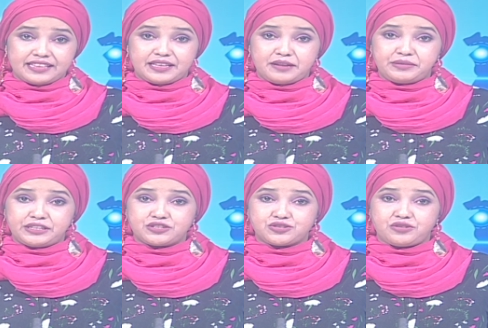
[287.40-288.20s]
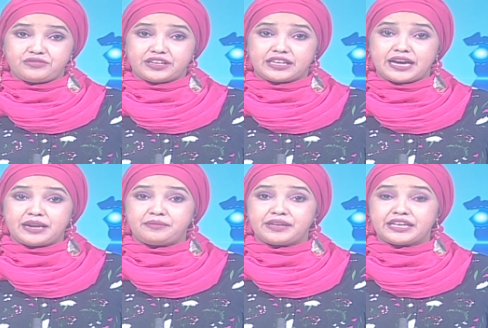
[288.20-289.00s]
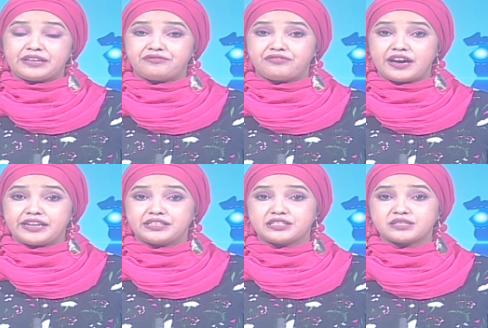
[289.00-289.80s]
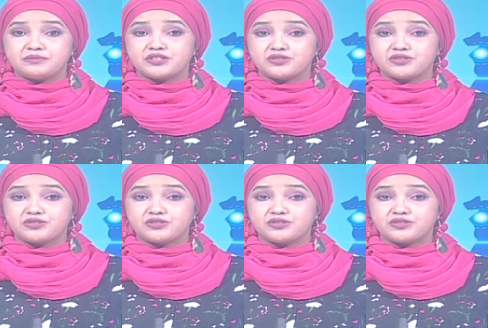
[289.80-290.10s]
The Minister of Economic and Finance, Mr.